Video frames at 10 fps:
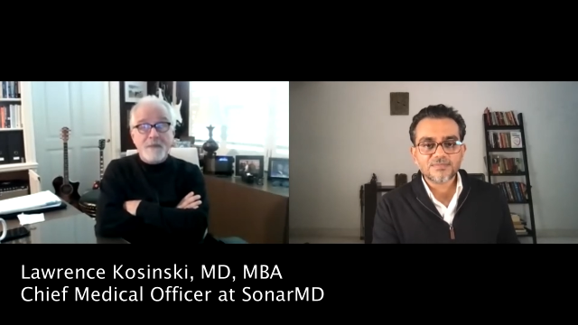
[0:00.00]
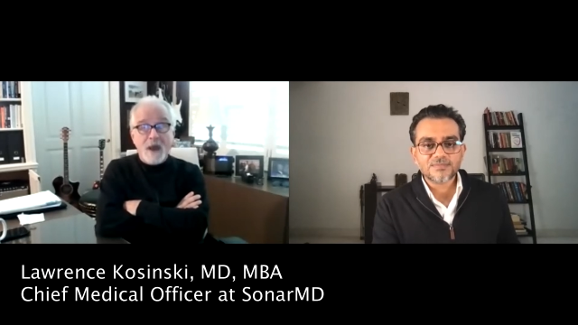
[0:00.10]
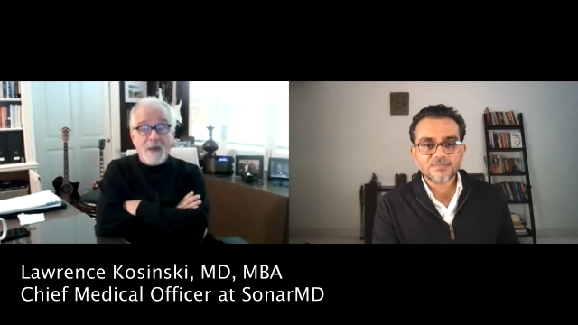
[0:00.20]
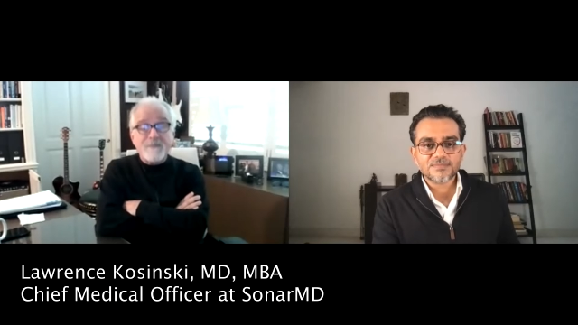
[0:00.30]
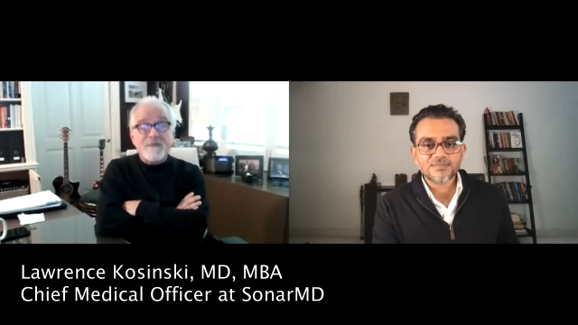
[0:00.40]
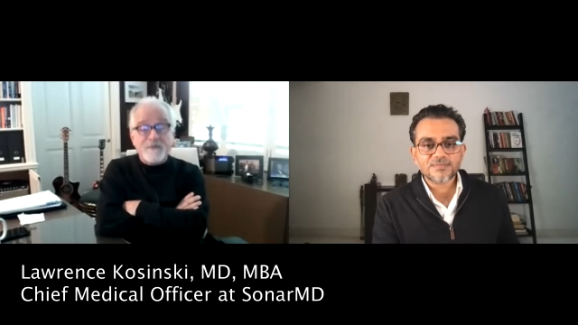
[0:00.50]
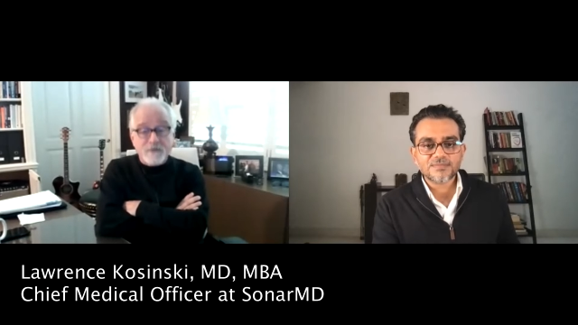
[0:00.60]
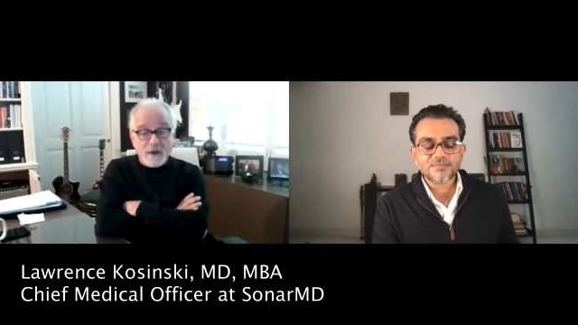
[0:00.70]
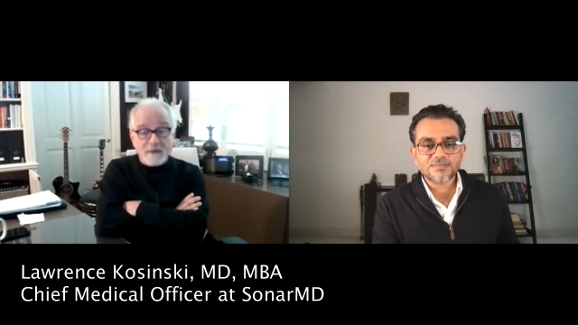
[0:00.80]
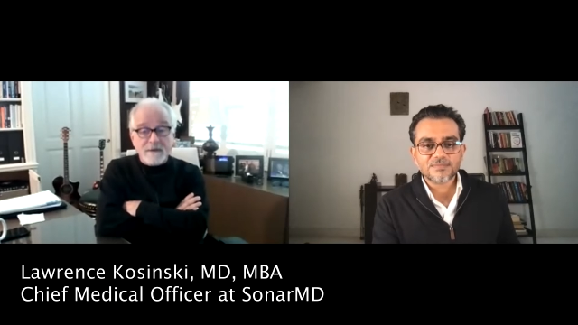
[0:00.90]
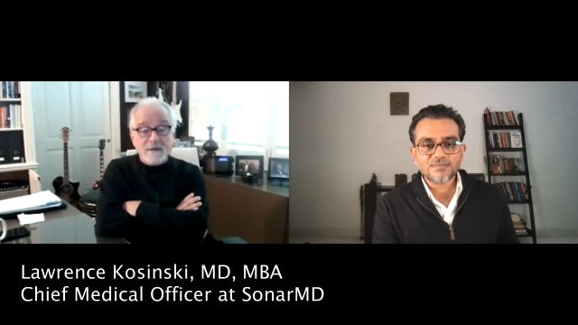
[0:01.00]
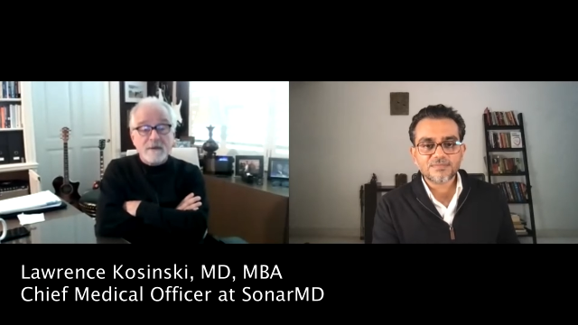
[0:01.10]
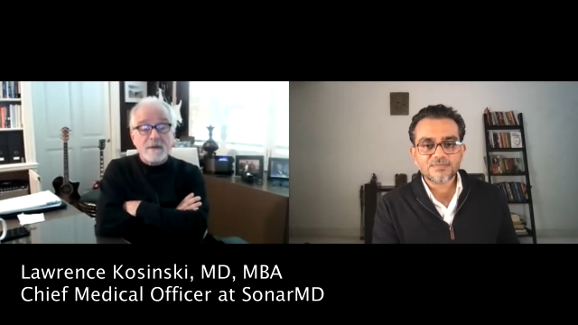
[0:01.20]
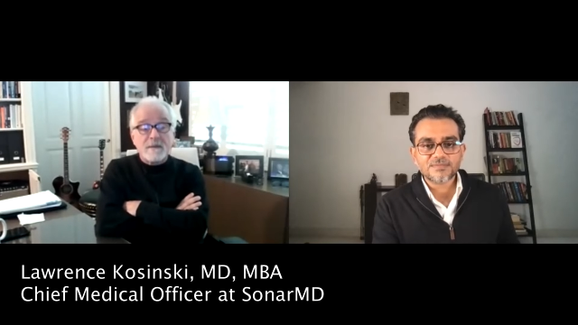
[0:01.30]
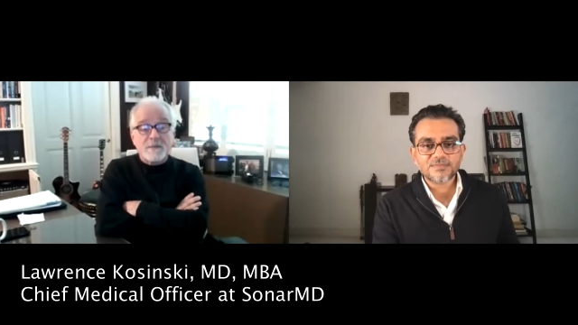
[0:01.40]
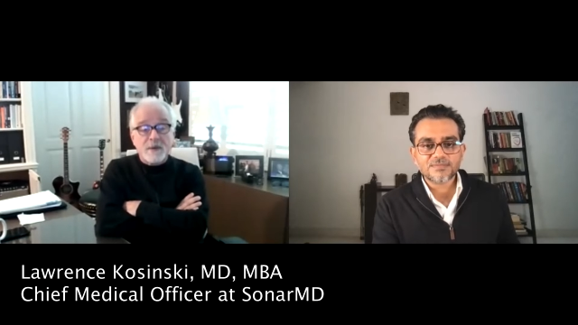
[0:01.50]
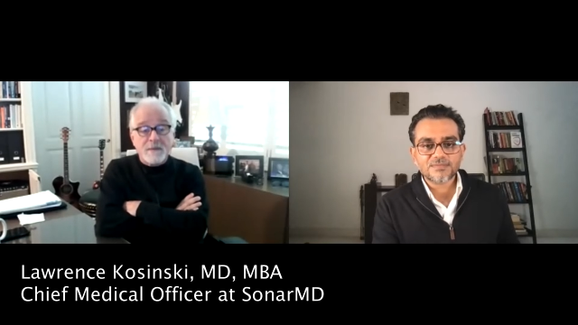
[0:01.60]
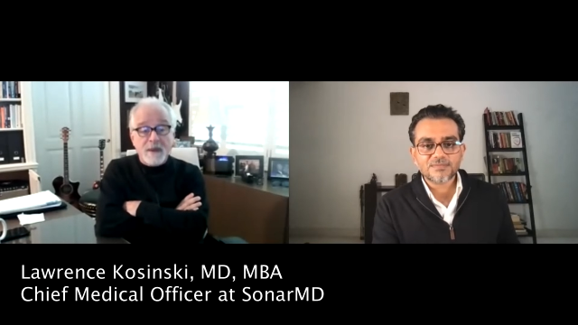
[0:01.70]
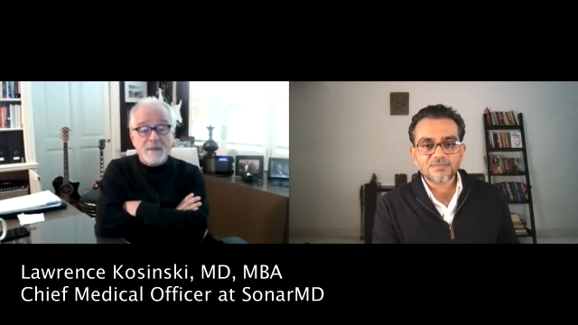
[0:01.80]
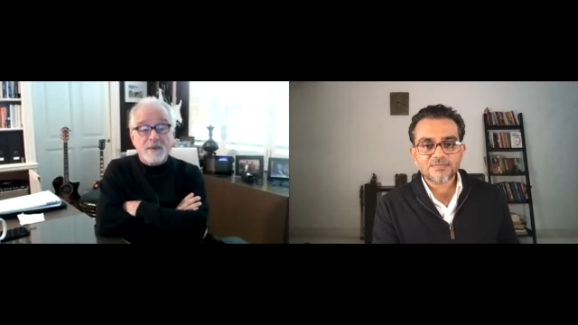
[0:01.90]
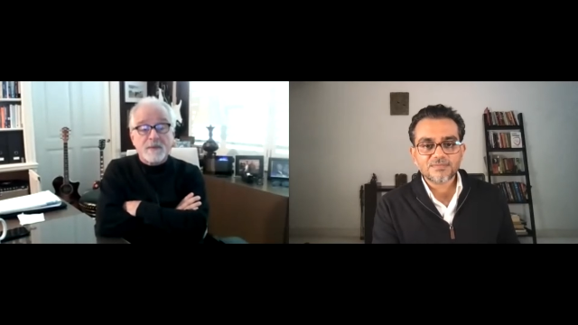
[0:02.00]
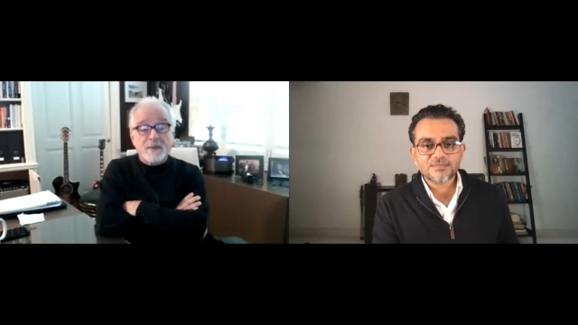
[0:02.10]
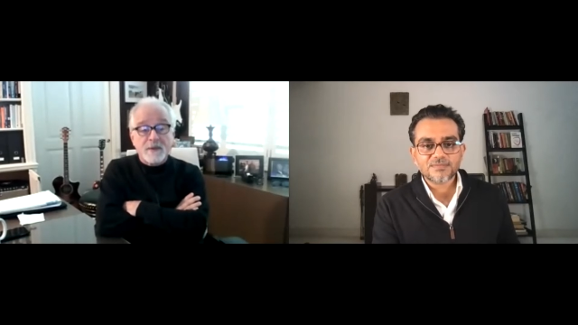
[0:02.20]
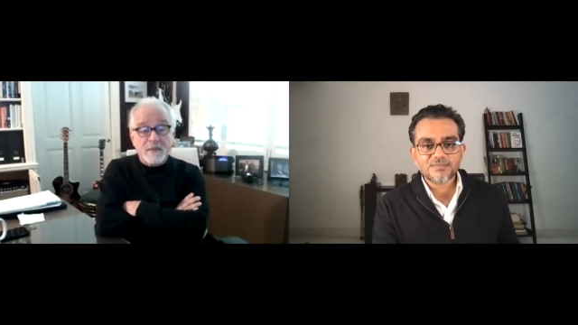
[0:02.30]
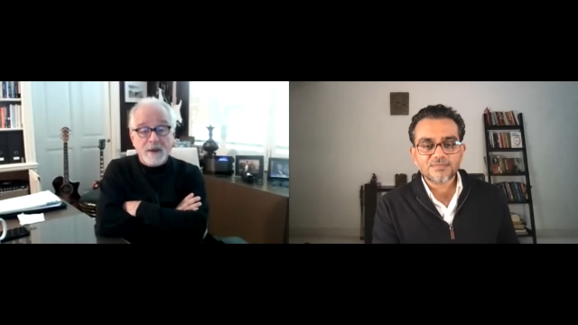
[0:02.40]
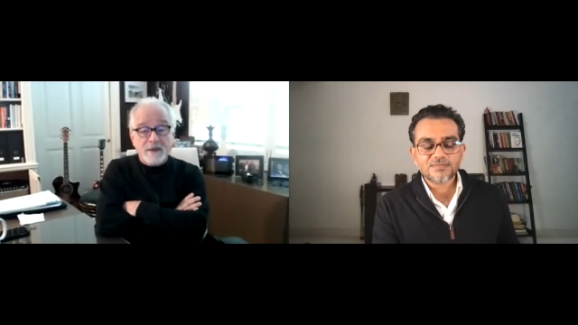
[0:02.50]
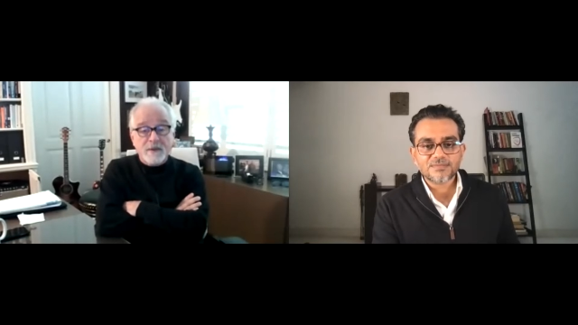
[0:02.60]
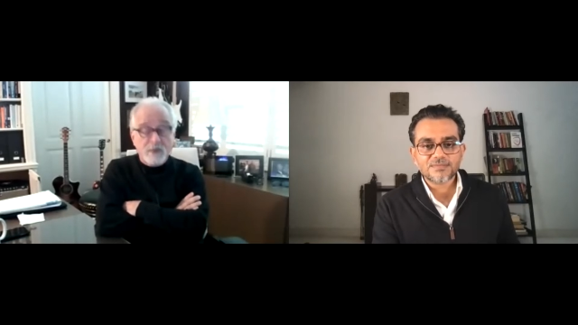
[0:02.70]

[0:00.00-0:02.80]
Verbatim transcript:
Speaker 1: upfront per member per month.